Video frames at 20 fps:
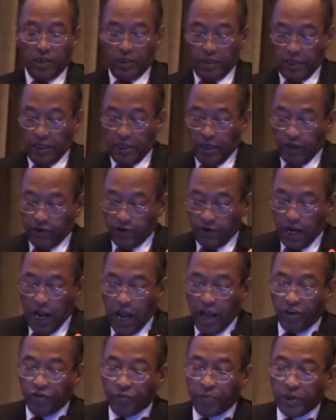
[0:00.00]
Another
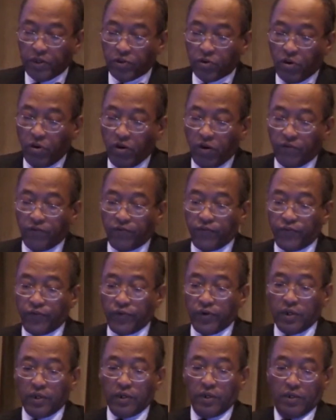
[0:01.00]
aspect of
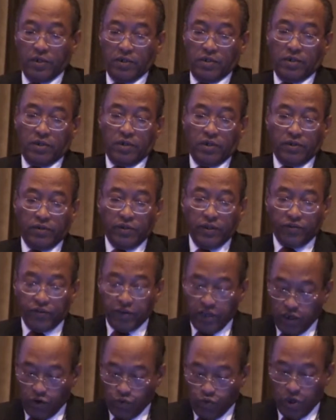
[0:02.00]
the
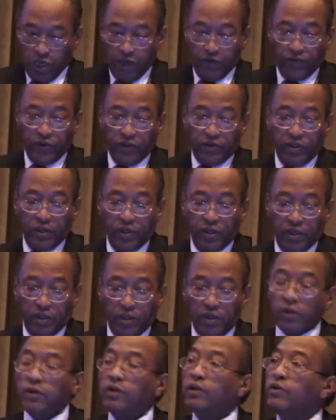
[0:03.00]
third wave is the
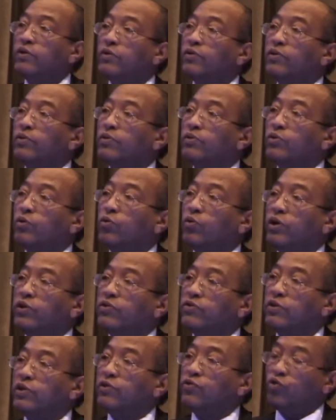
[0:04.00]

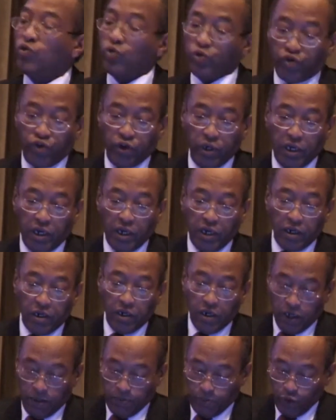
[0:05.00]
constant social and
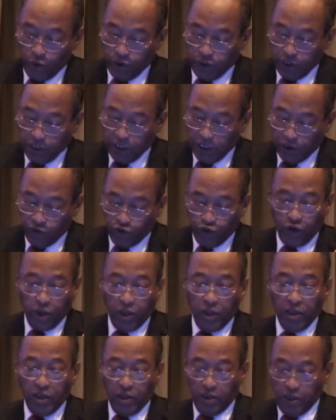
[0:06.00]
political
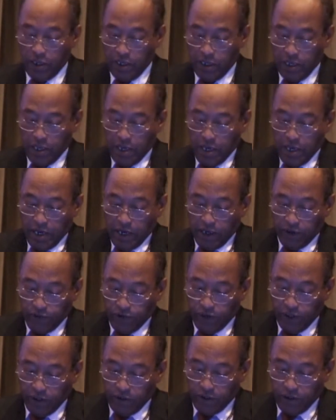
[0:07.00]
change. I
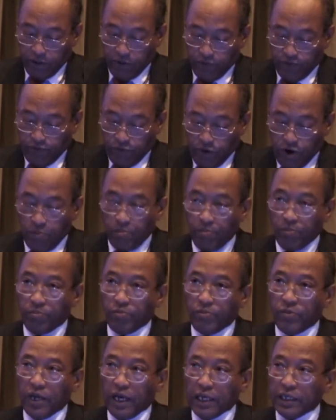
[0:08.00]
think from
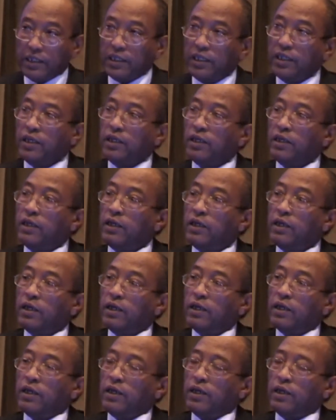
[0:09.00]

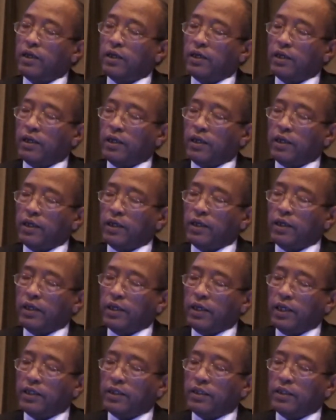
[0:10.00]

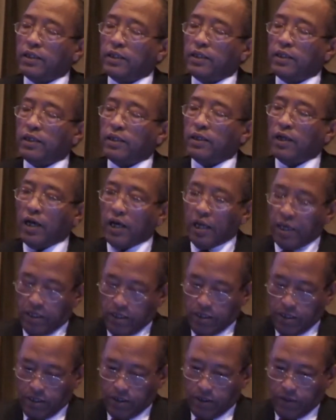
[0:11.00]

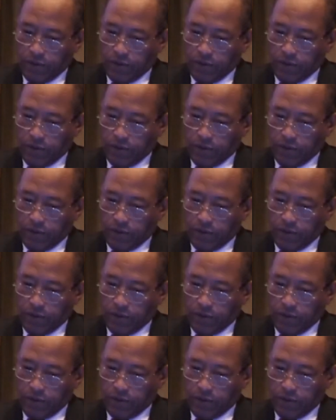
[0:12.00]
1989,